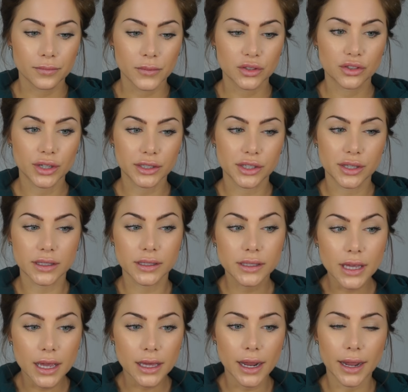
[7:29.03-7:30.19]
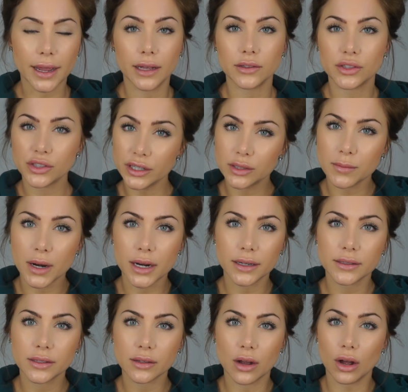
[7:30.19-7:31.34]
stretched the skin, I had stretch
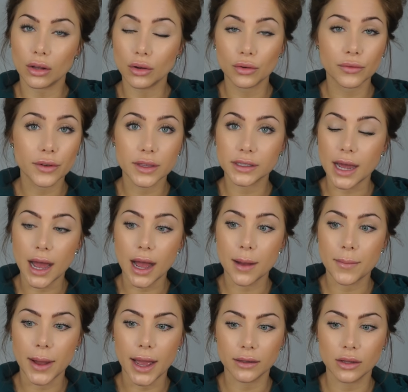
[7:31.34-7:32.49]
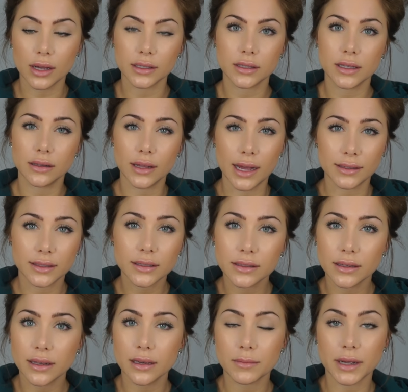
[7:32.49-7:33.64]
marks all over the top, I lost the
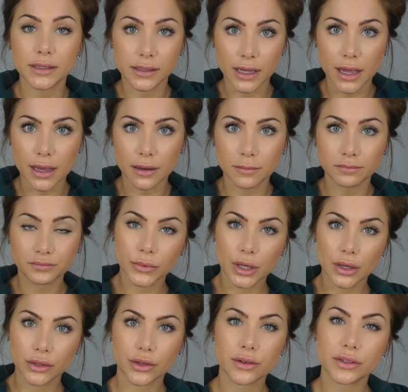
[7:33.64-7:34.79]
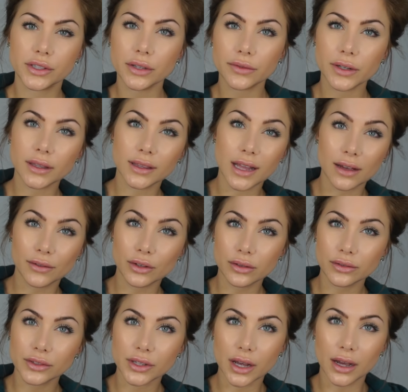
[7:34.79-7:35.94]
elasticity in my skin. So there's different
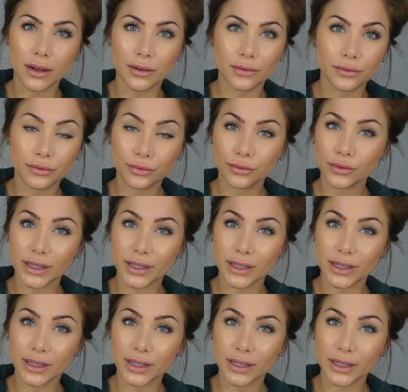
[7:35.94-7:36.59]
levels of